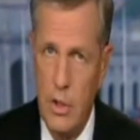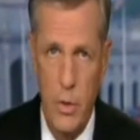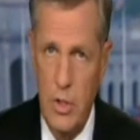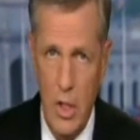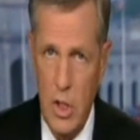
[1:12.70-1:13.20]
So
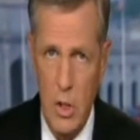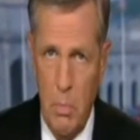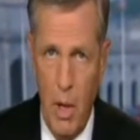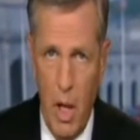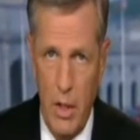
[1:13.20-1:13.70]
it's not just
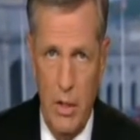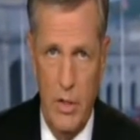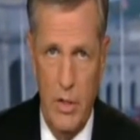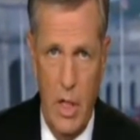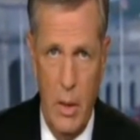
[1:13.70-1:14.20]

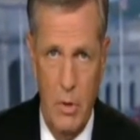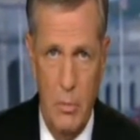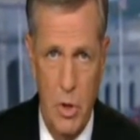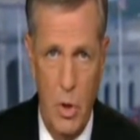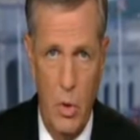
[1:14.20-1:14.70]
politics that keeps
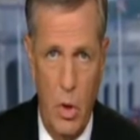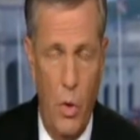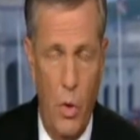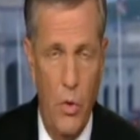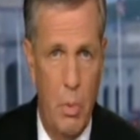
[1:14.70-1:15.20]
him so
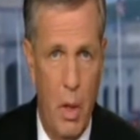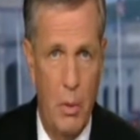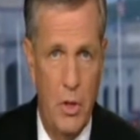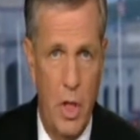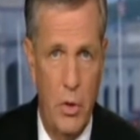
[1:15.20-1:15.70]
close to
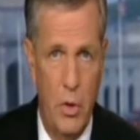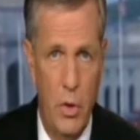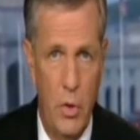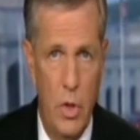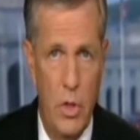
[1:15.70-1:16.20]
public sector
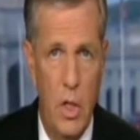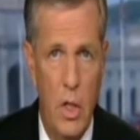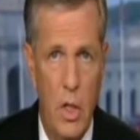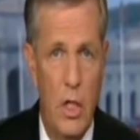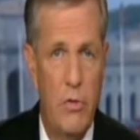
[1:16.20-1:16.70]
unions.
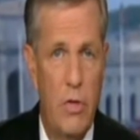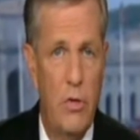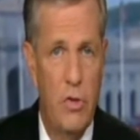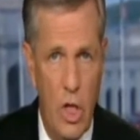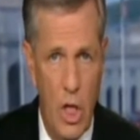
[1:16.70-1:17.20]
It's
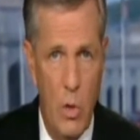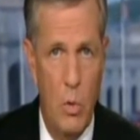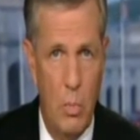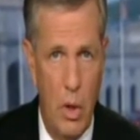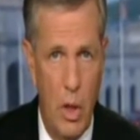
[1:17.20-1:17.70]
his
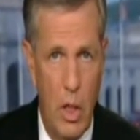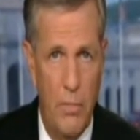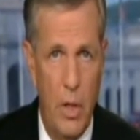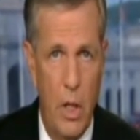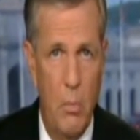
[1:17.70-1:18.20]
genuine belief
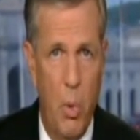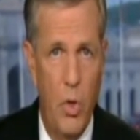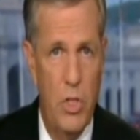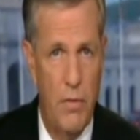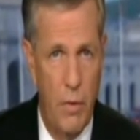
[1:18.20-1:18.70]
in the
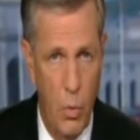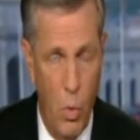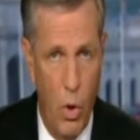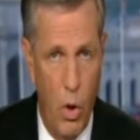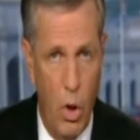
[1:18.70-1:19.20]
importance of the
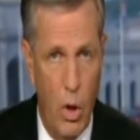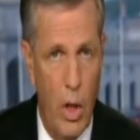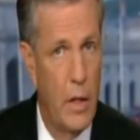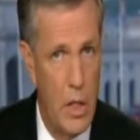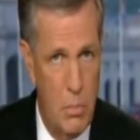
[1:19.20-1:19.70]
work
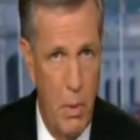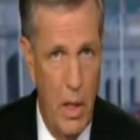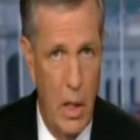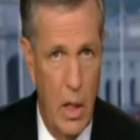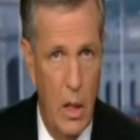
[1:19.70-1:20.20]
and the
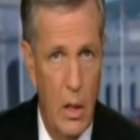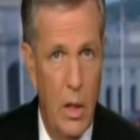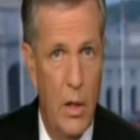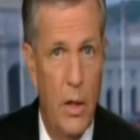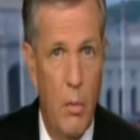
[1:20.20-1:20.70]
spending
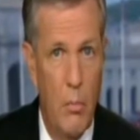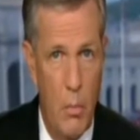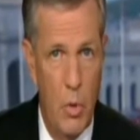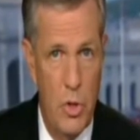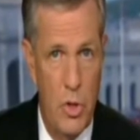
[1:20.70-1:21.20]
their
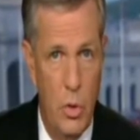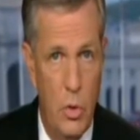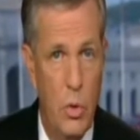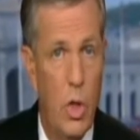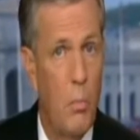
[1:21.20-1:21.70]
members
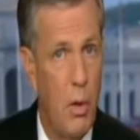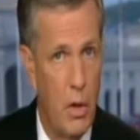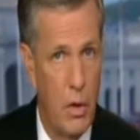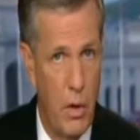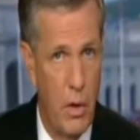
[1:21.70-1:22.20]
do
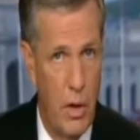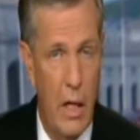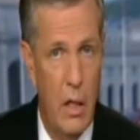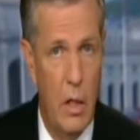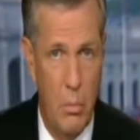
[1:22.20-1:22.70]
compared to
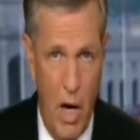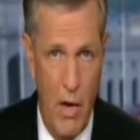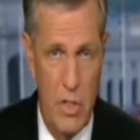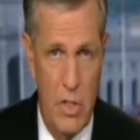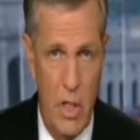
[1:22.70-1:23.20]
that in the
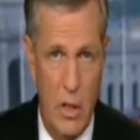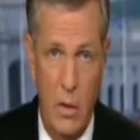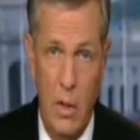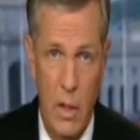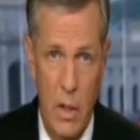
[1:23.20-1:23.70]
private
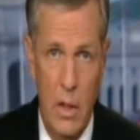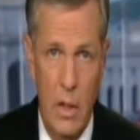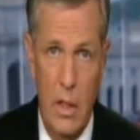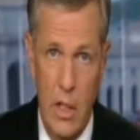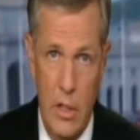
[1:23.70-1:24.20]
sector.
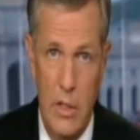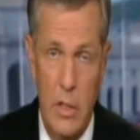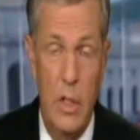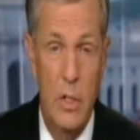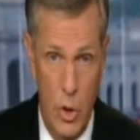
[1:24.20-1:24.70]

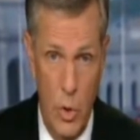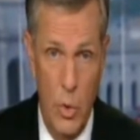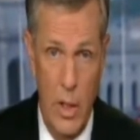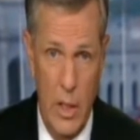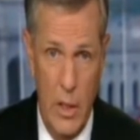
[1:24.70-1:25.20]
This is who
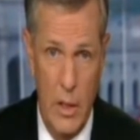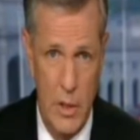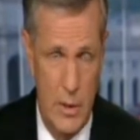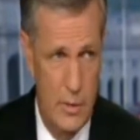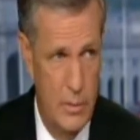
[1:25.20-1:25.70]
he
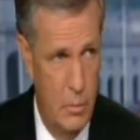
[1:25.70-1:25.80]
is.